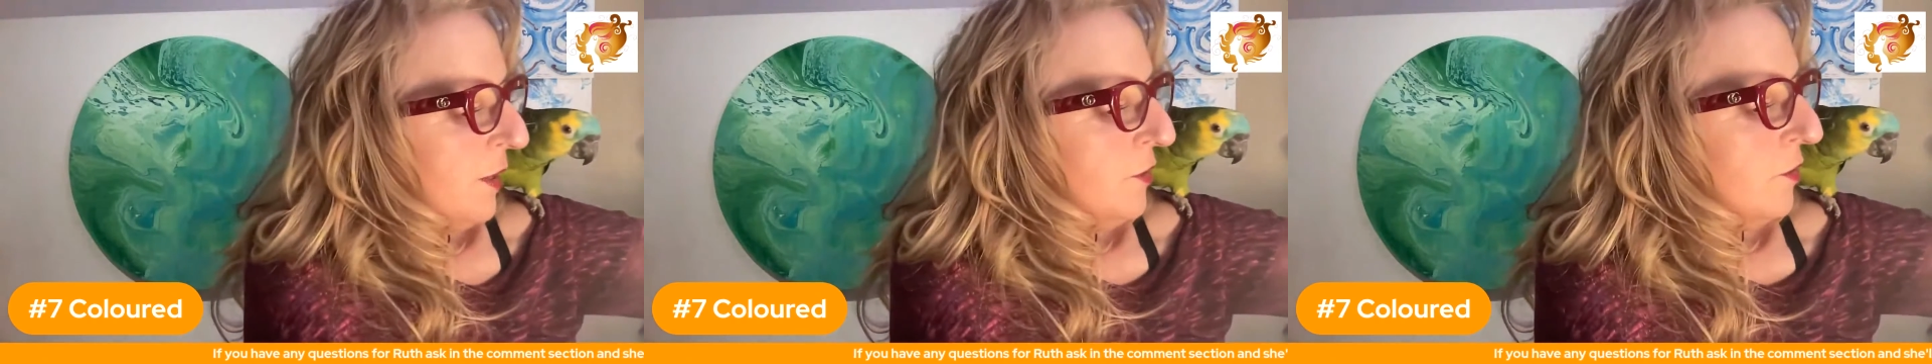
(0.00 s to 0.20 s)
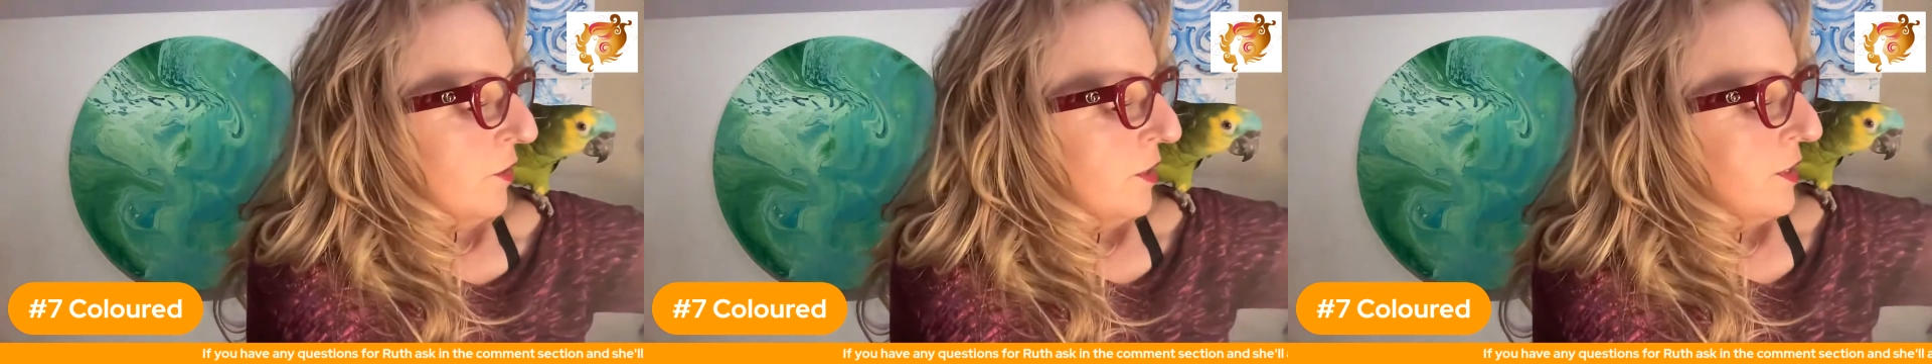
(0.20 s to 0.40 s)

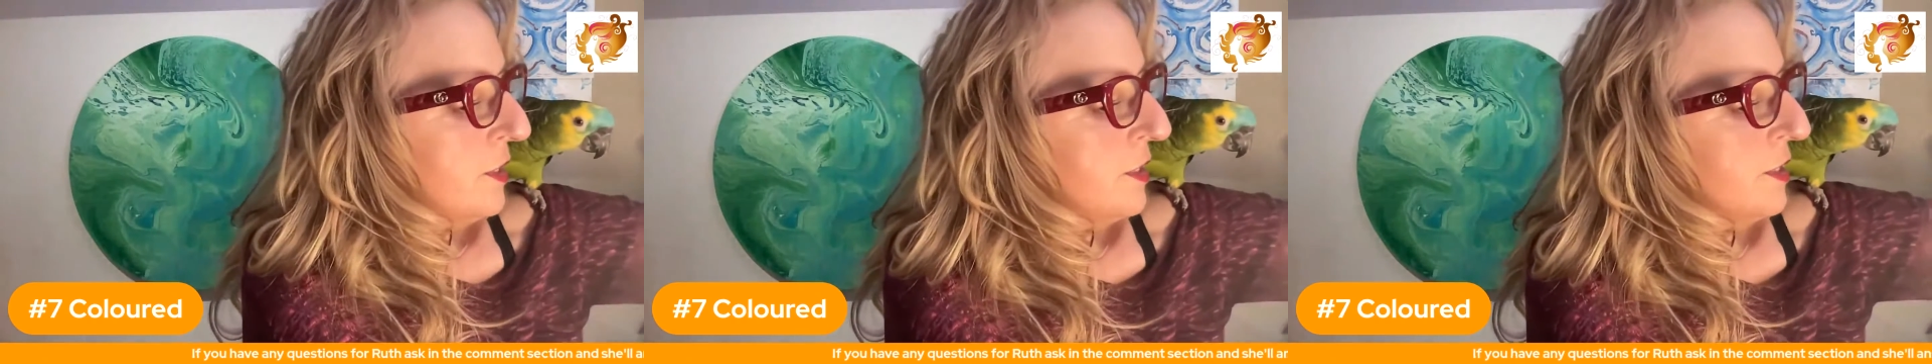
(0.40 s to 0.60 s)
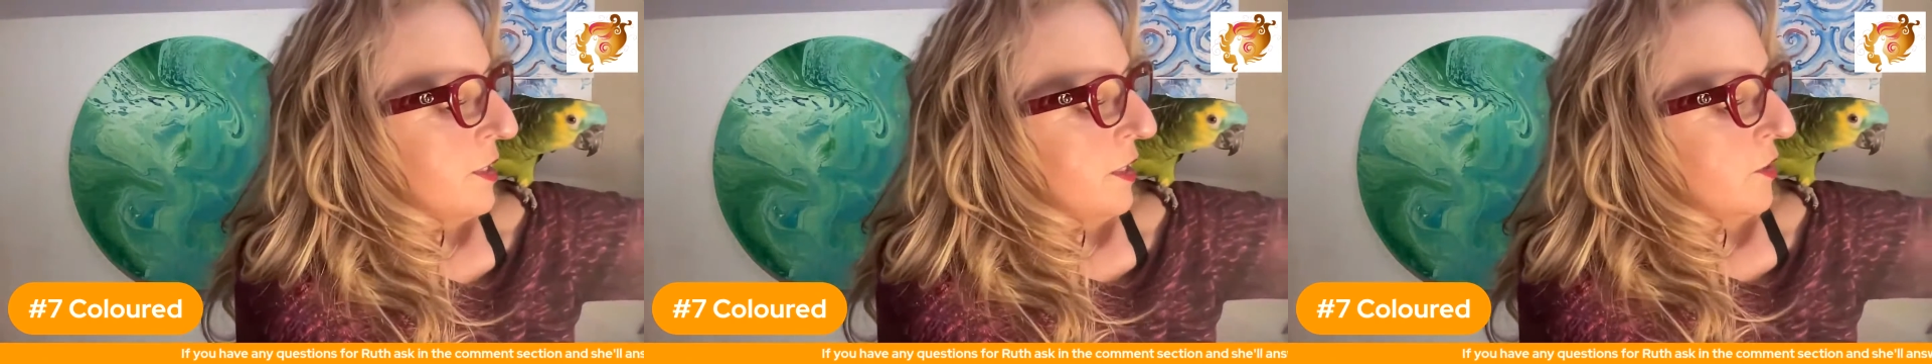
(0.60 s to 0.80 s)
You're going to
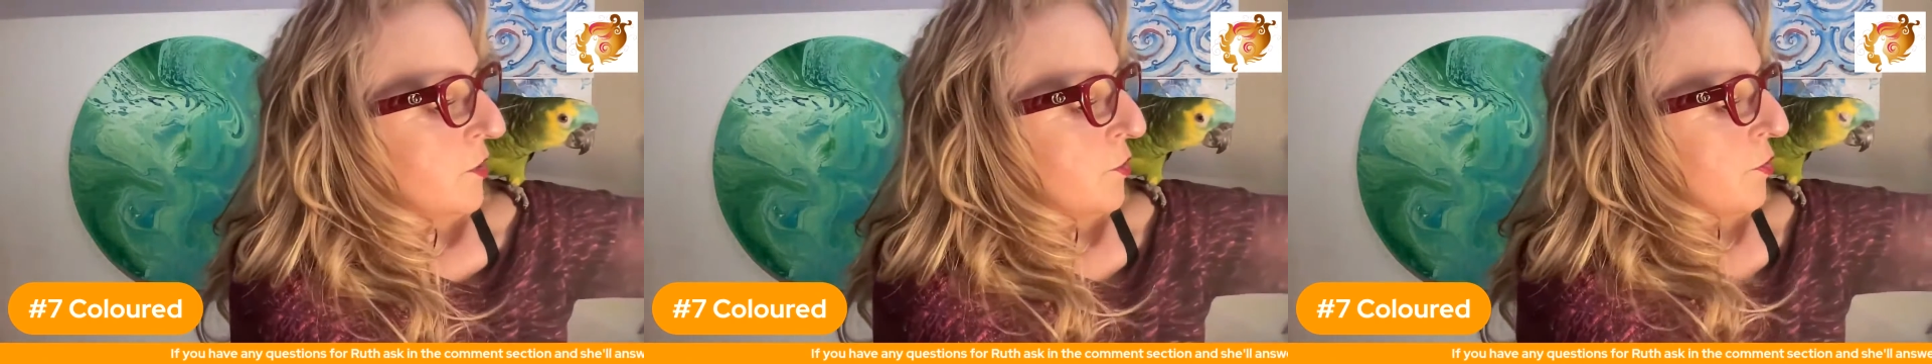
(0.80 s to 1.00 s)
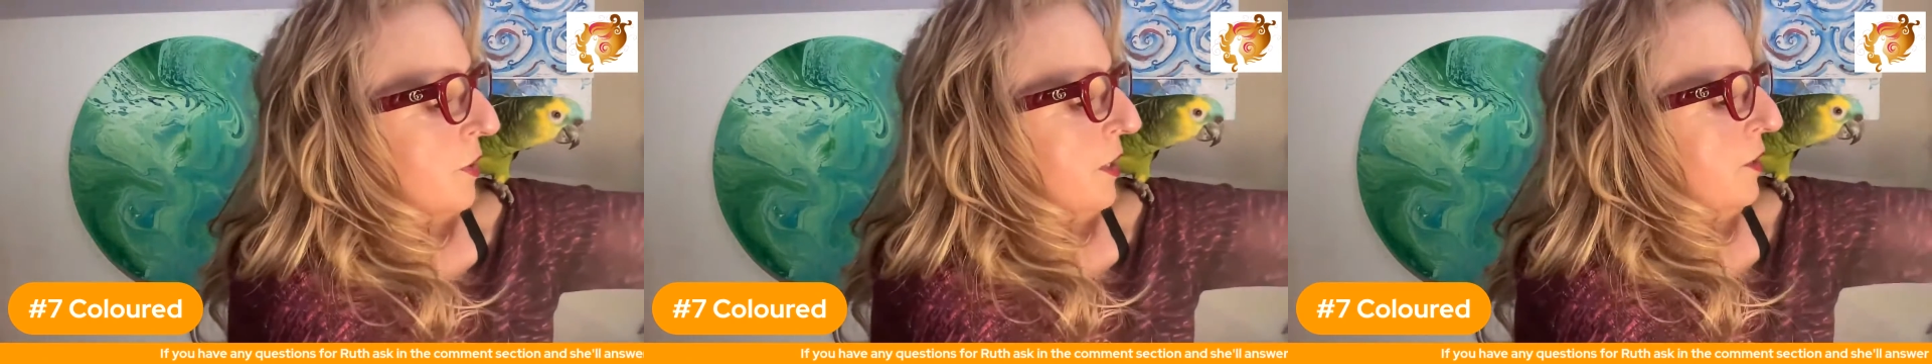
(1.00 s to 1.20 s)
just see a
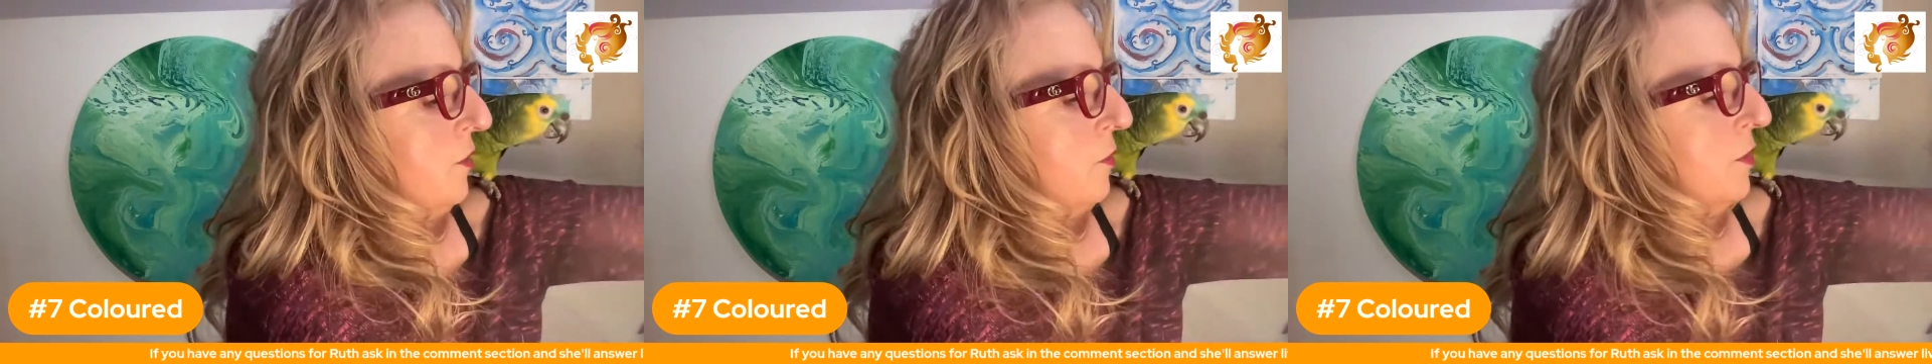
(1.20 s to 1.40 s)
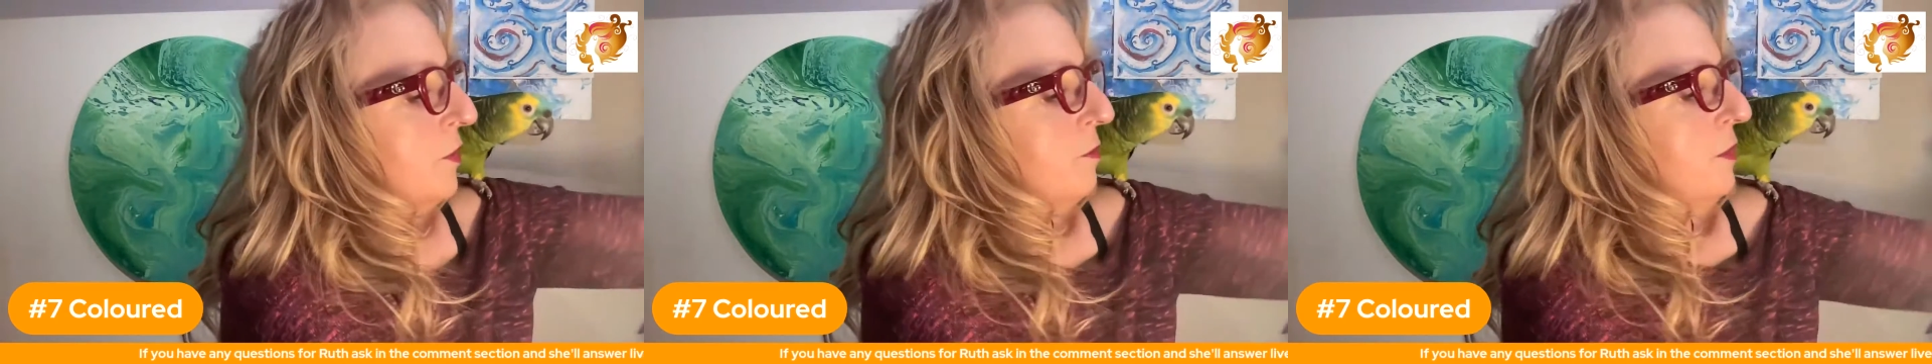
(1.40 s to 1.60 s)
trend
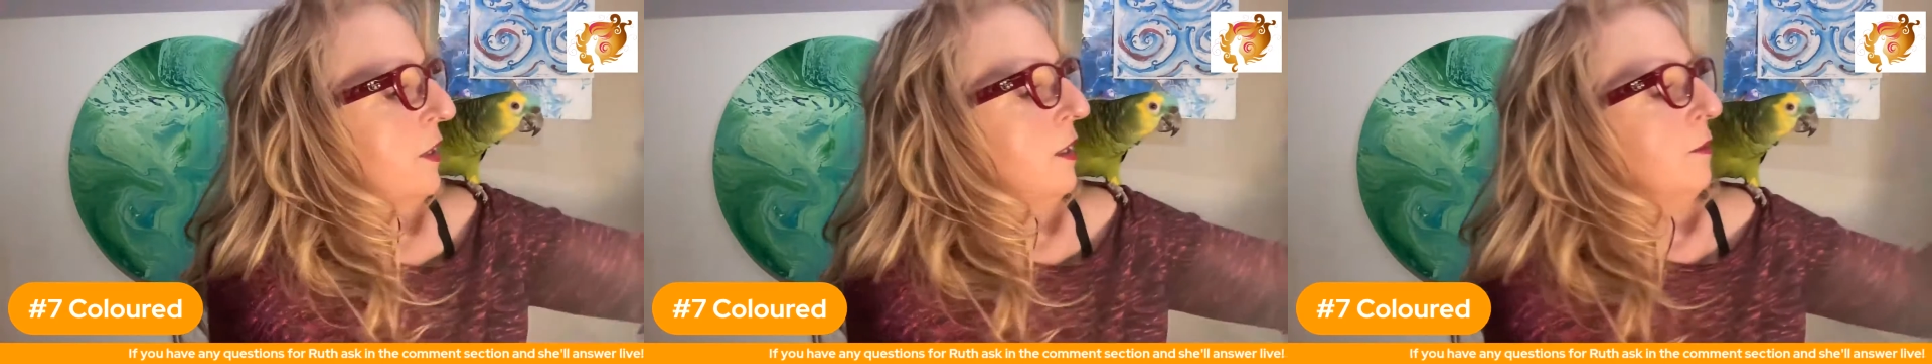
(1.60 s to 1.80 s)
with me,